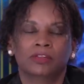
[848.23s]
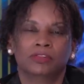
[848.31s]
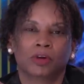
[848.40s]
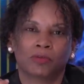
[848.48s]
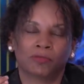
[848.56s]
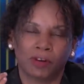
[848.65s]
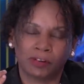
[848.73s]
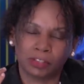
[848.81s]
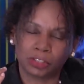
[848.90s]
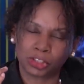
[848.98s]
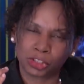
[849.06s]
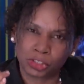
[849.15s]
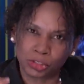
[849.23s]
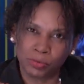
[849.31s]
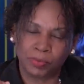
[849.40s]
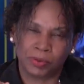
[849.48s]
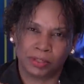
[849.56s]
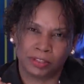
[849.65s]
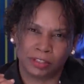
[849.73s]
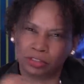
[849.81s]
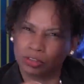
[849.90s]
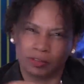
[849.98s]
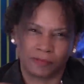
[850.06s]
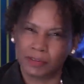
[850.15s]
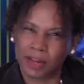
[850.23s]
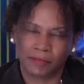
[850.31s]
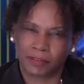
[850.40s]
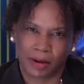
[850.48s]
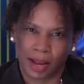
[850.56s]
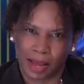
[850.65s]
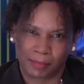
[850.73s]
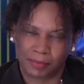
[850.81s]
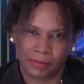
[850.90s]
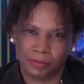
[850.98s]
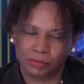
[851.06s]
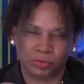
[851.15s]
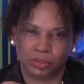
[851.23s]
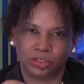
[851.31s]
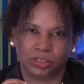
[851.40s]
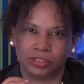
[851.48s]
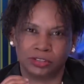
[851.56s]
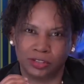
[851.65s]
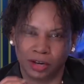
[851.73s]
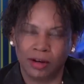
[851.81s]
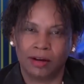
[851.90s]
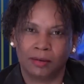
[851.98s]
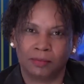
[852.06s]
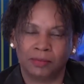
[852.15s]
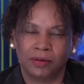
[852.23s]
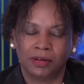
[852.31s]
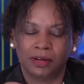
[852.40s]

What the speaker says: though very stupid, that should have never happened and was just dumb,